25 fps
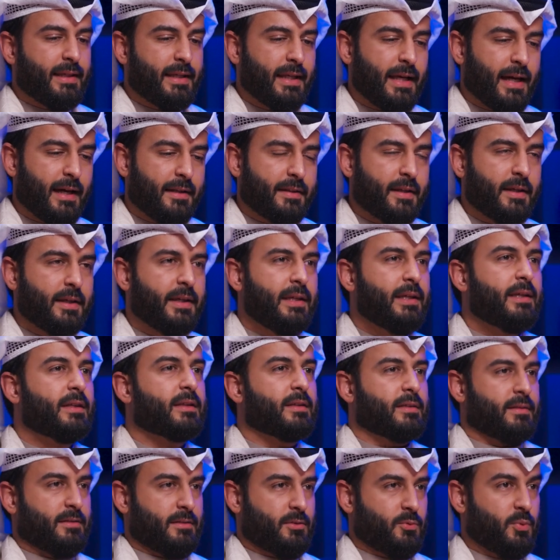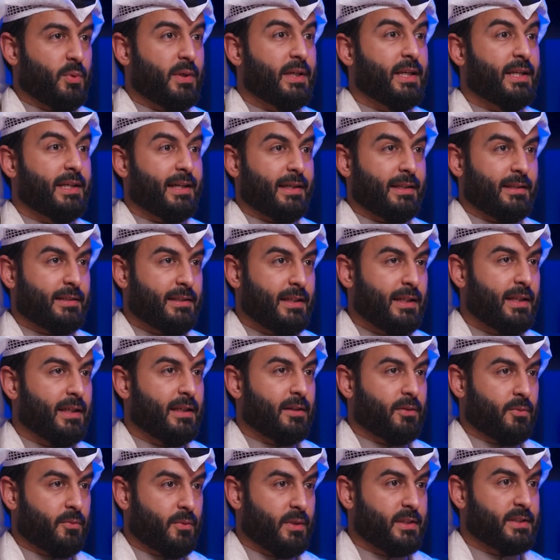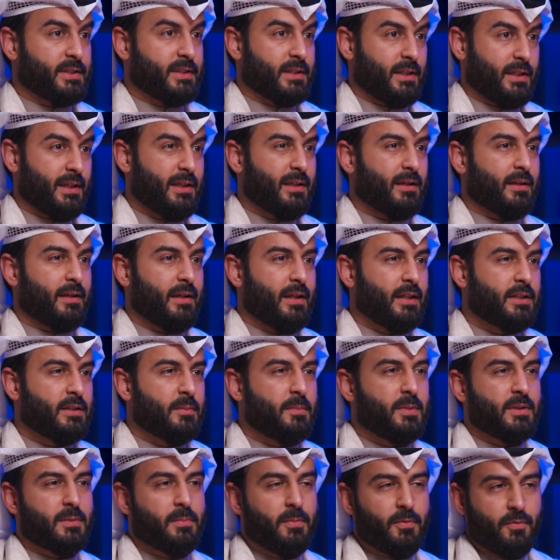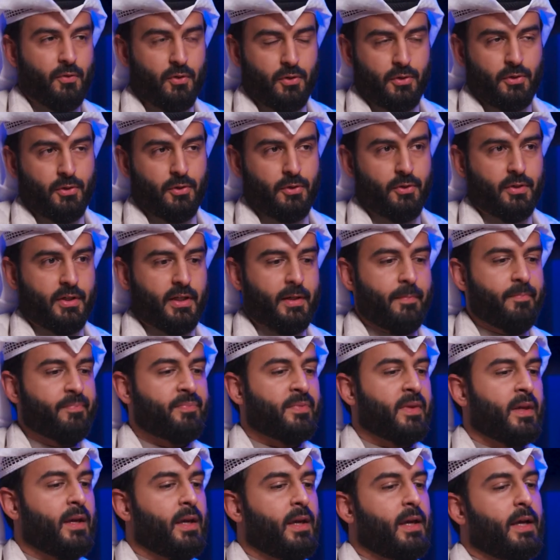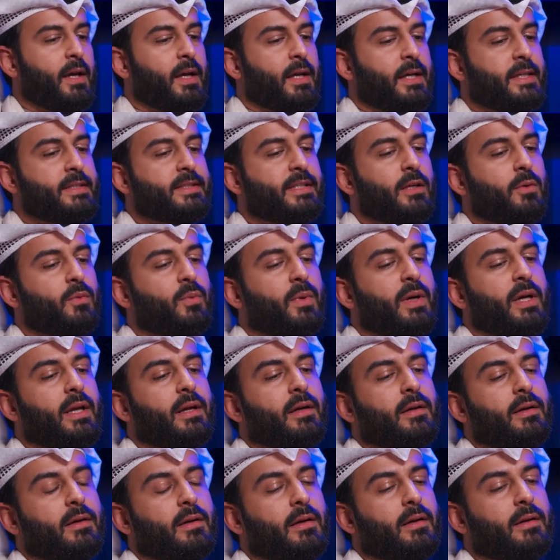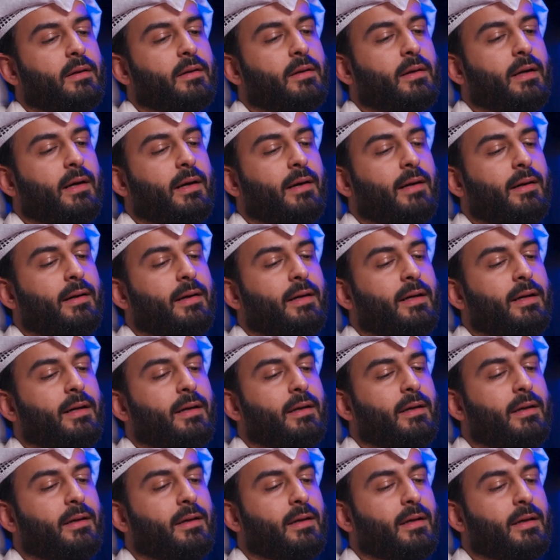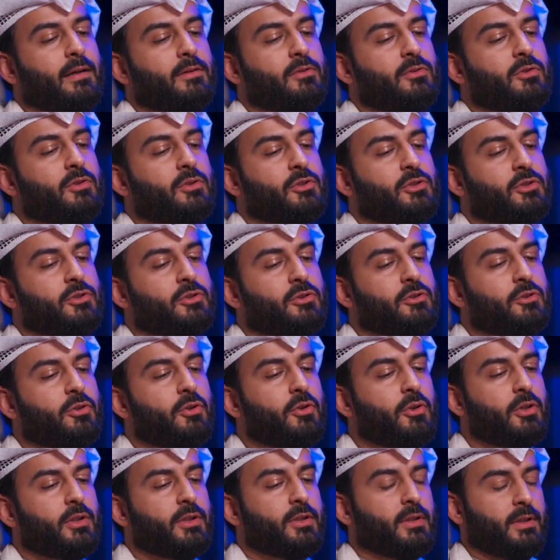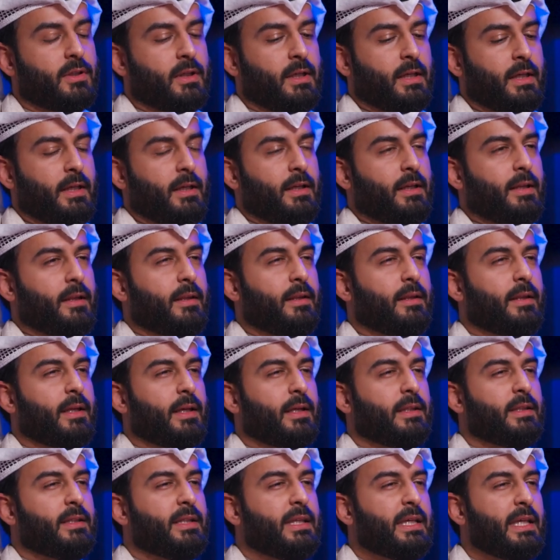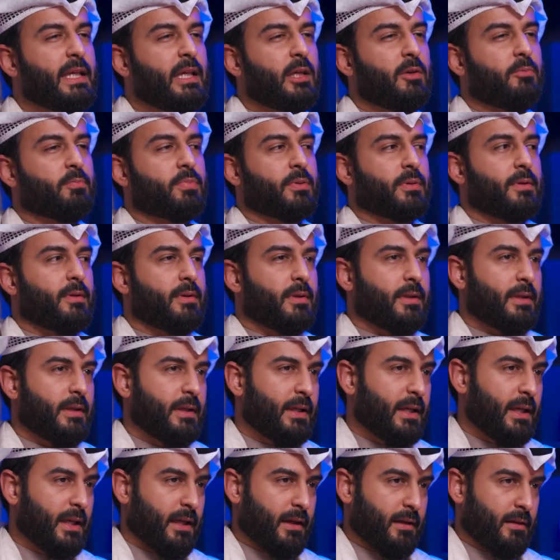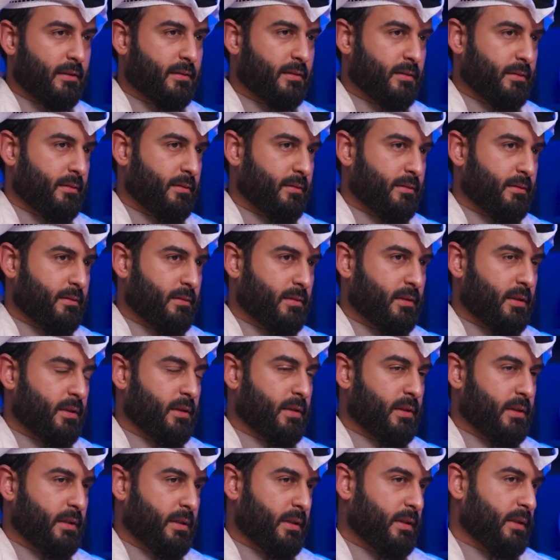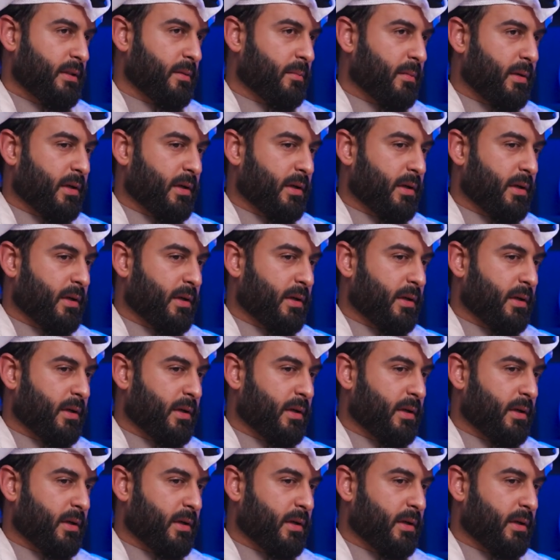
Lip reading: the year 2019 was the year, a little bit before Corona, is there where I understood the deep need in the